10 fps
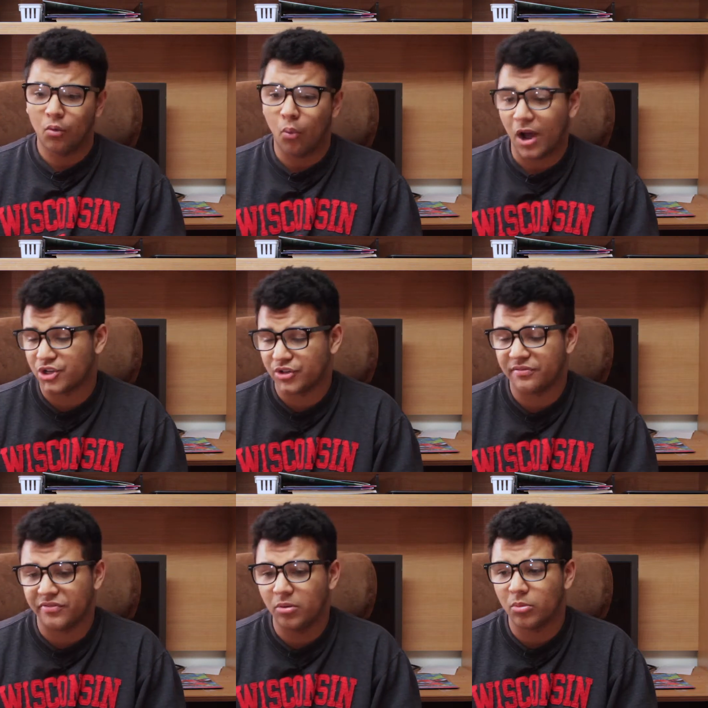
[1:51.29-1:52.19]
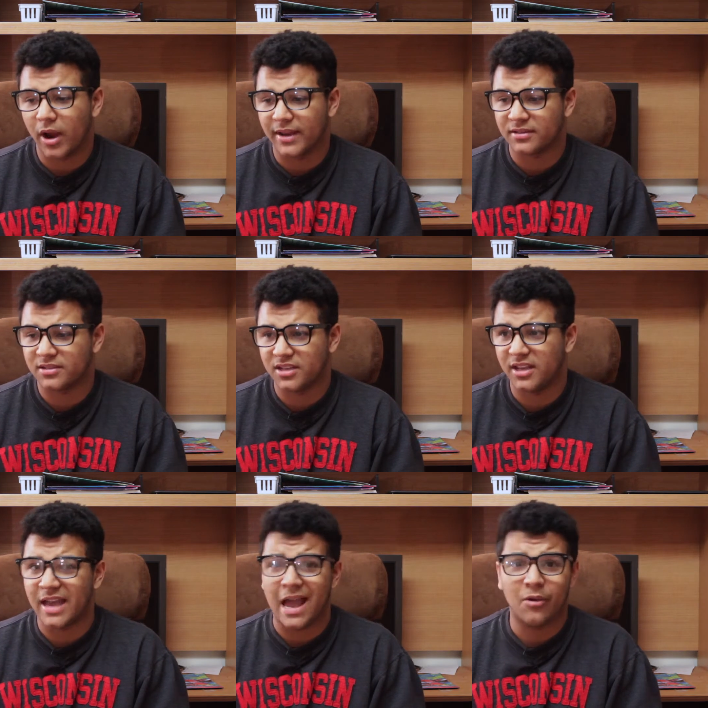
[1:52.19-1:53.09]
watching Film Riot and
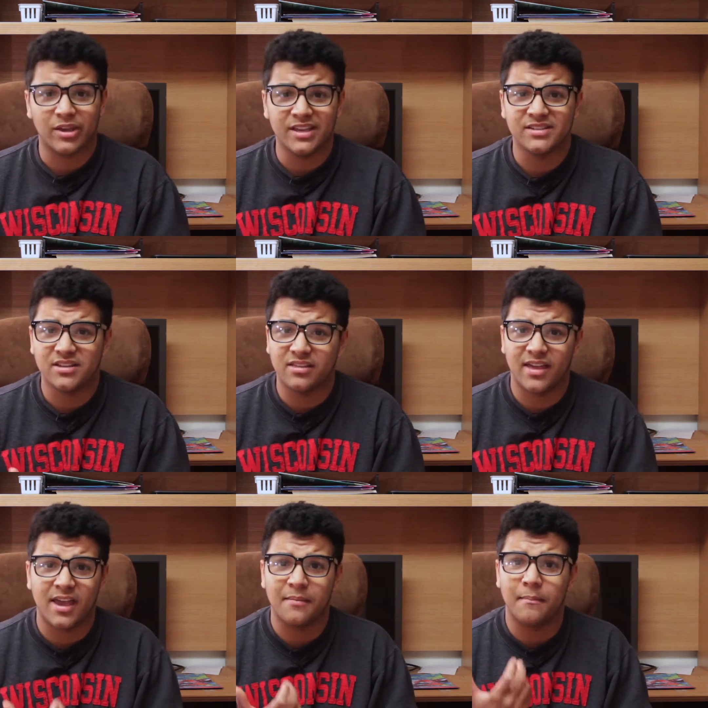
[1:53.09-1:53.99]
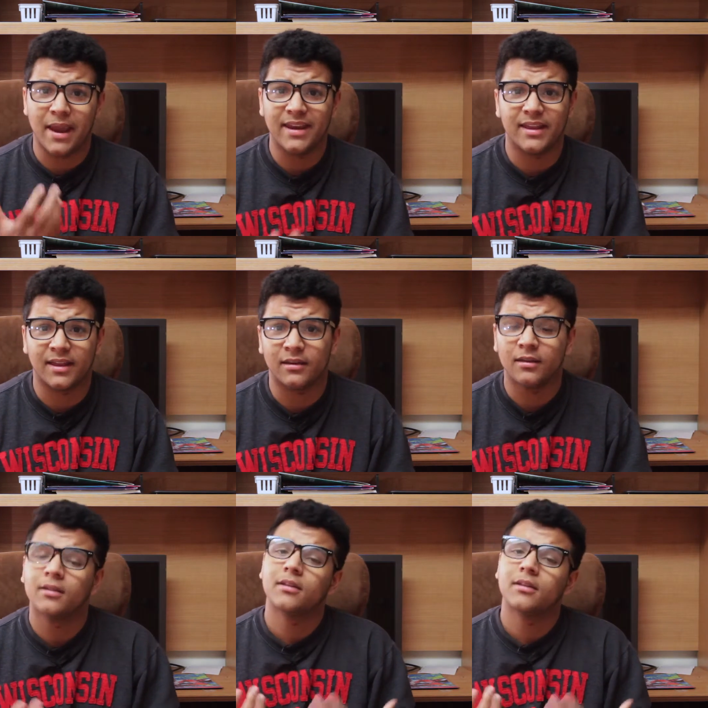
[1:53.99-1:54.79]
seeing how easy they made it